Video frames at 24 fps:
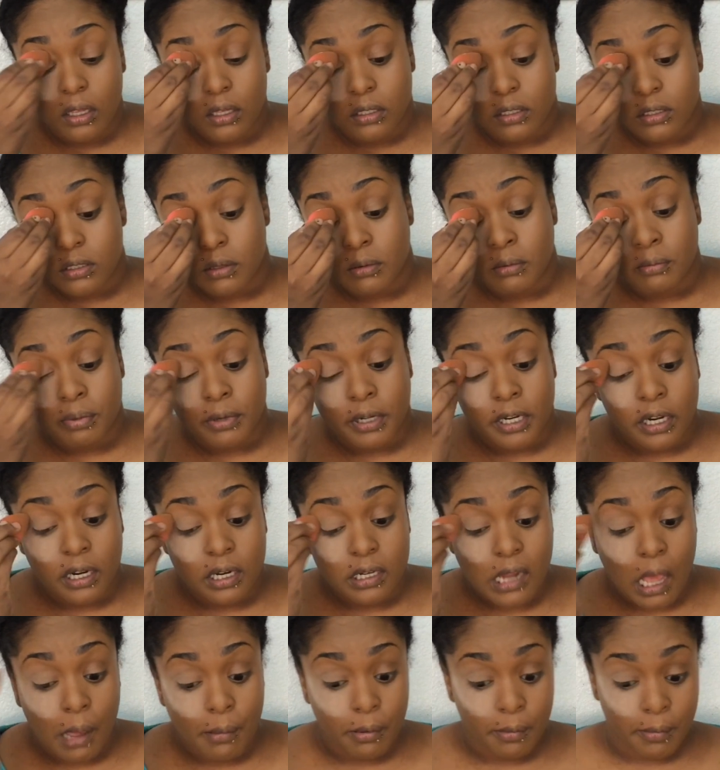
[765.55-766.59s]
So I'm going to put it on
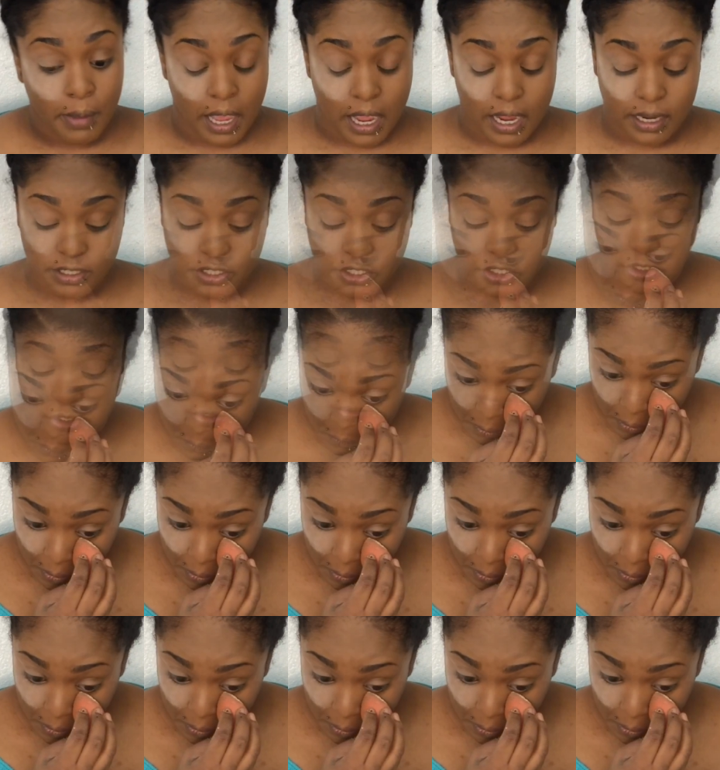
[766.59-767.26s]
top of my eye too.